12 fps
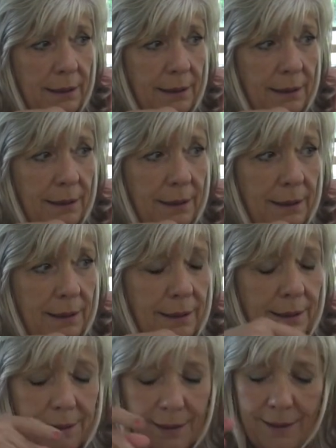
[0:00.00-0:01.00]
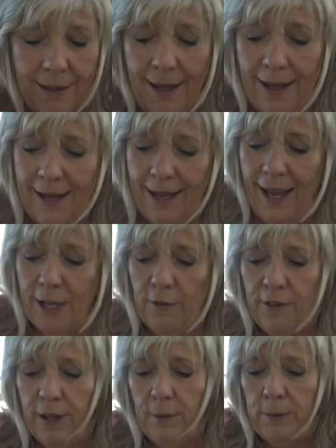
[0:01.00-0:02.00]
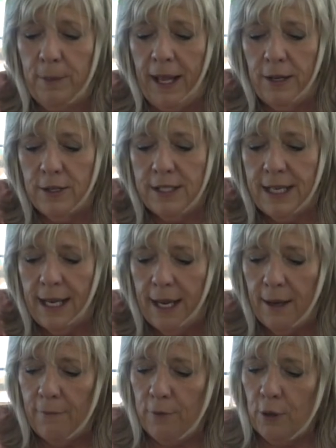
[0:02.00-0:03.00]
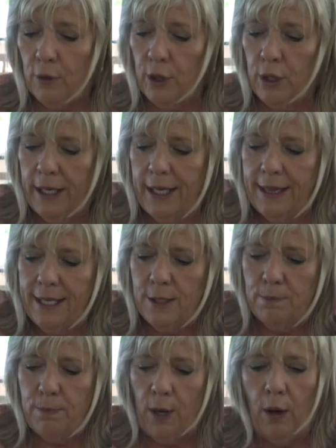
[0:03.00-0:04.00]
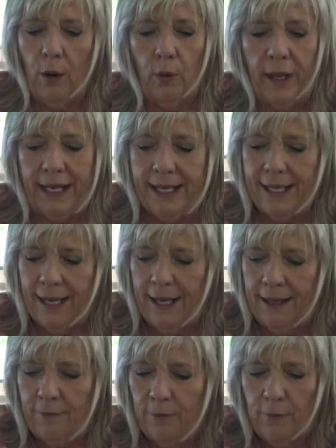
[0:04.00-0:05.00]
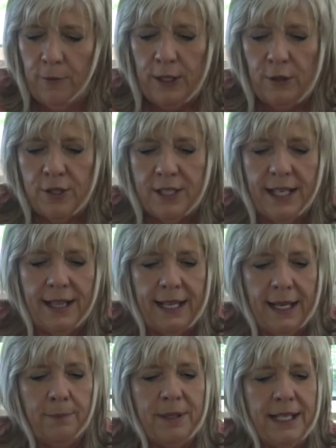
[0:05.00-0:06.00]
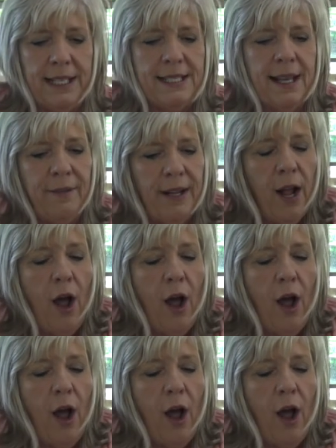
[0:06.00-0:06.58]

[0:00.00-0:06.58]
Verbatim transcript: Play-Doh yeah, you fill it with value. See, if you look at this bowl and it, and when you see the emptiness of it,